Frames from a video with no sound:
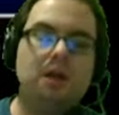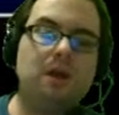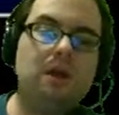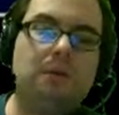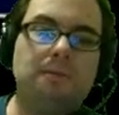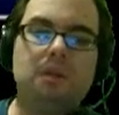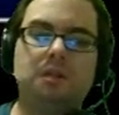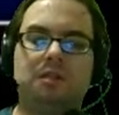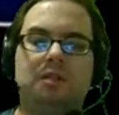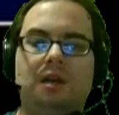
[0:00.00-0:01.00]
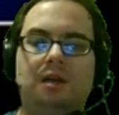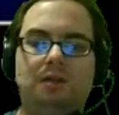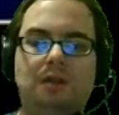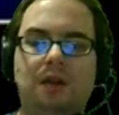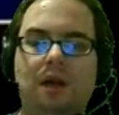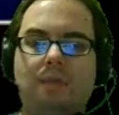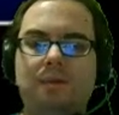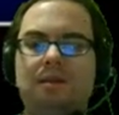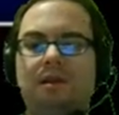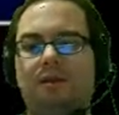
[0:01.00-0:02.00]
much change. Nothing much
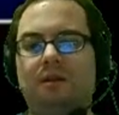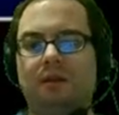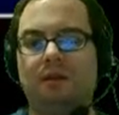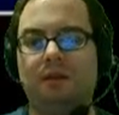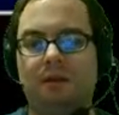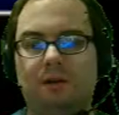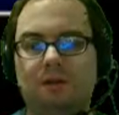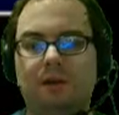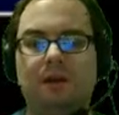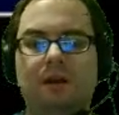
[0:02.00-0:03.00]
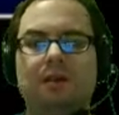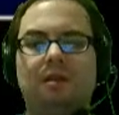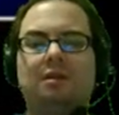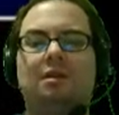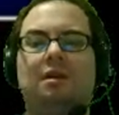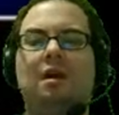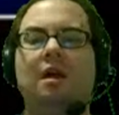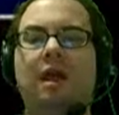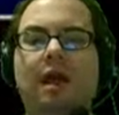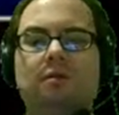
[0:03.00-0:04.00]
exciting happens in a little
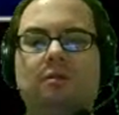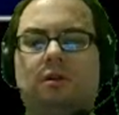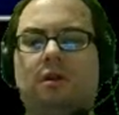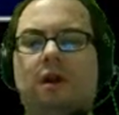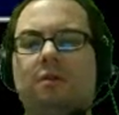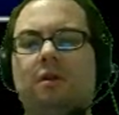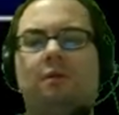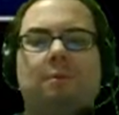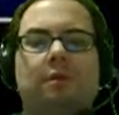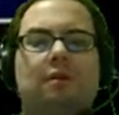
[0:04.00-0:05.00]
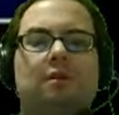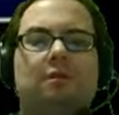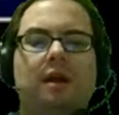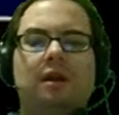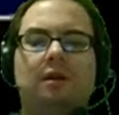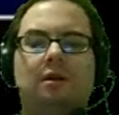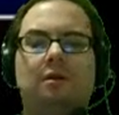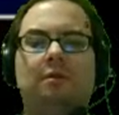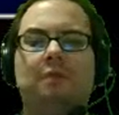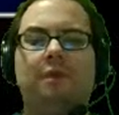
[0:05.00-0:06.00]
town like this. It was alright when they were
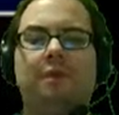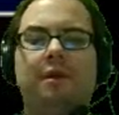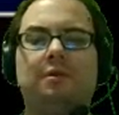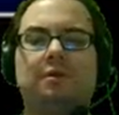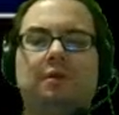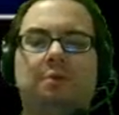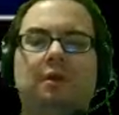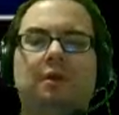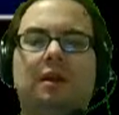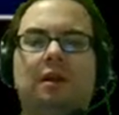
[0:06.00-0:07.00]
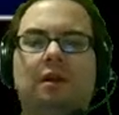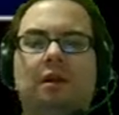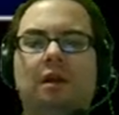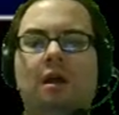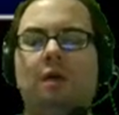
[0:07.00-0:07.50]
building the reactor, while they were still